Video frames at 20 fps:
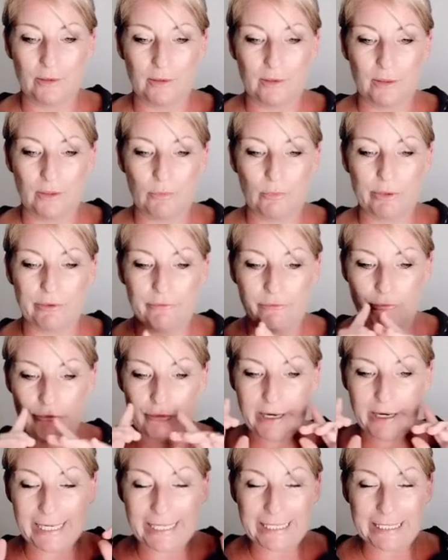we've
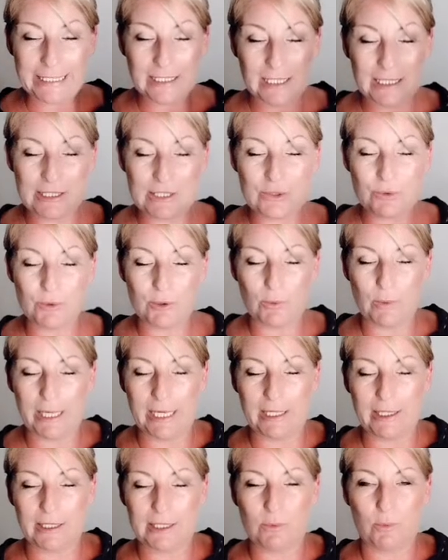recognized through
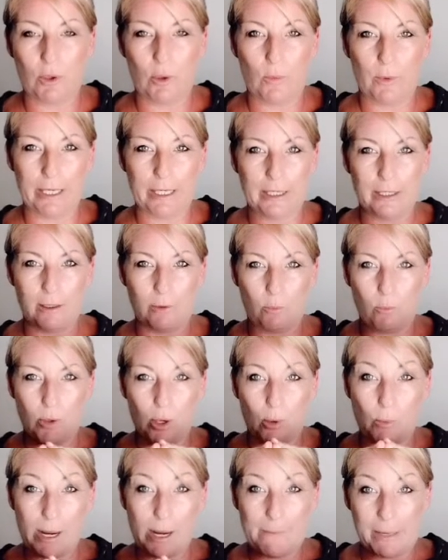awareness what
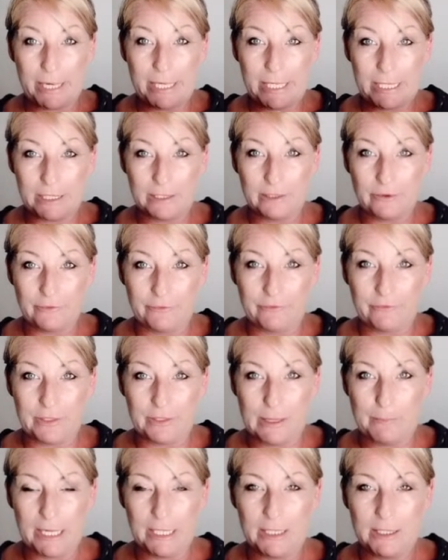we're making the fear
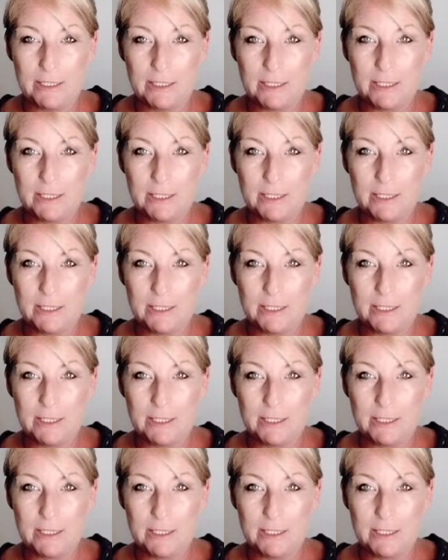mean.